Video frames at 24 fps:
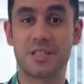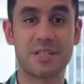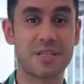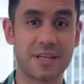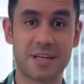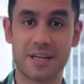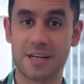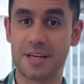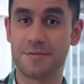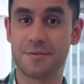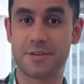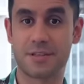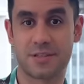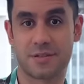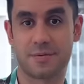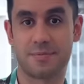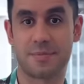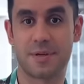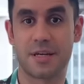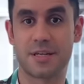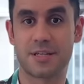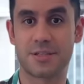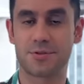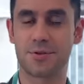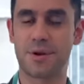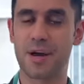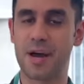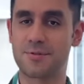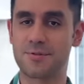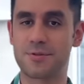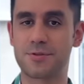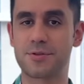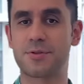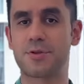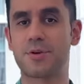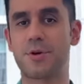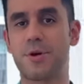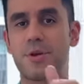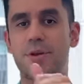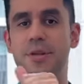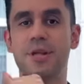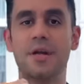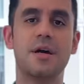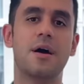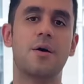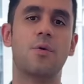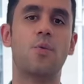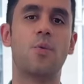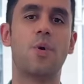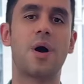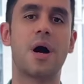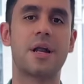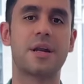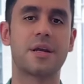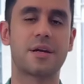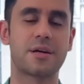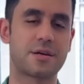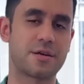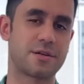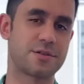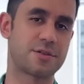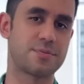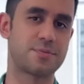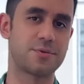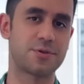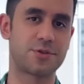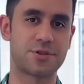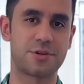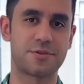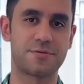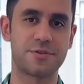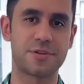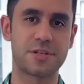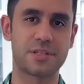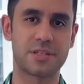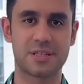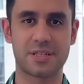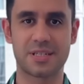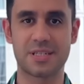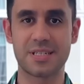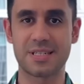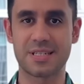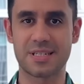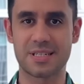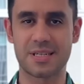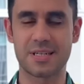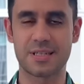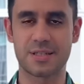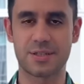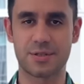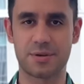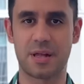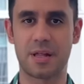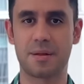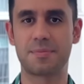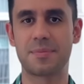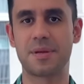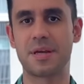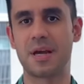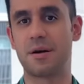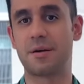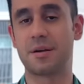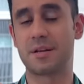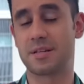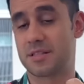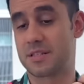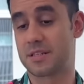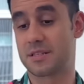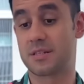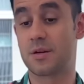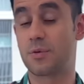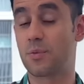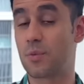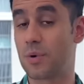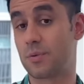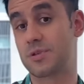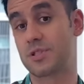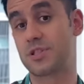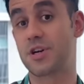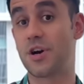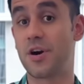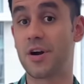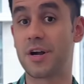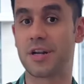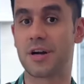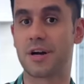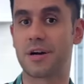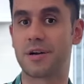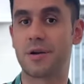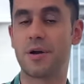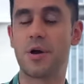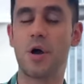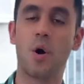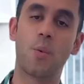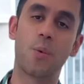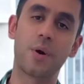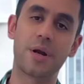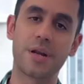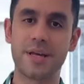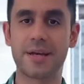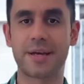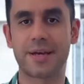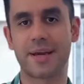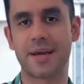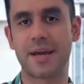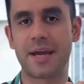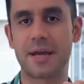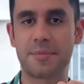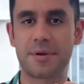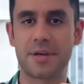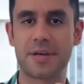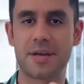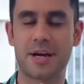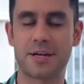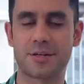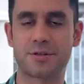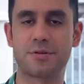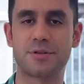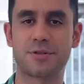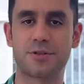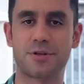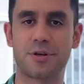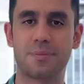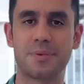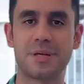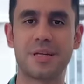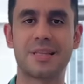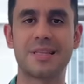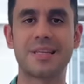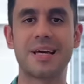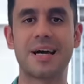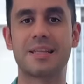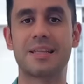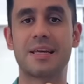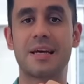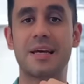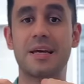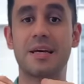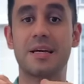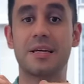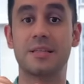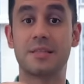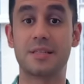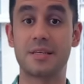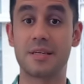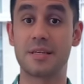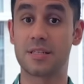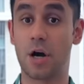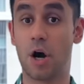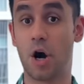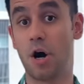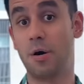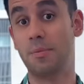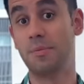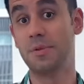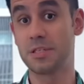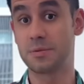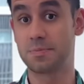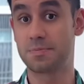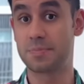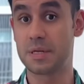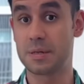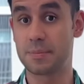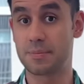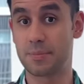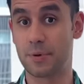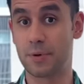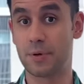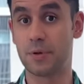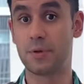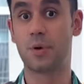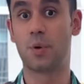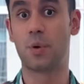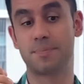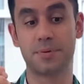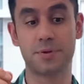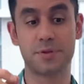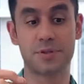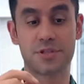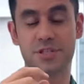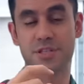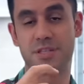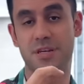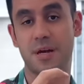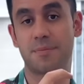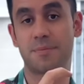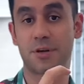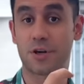didn't give it to me. So I have to call one customer service assistant to help me out and see what was going on. When he came, he actually told me that these homeless people put some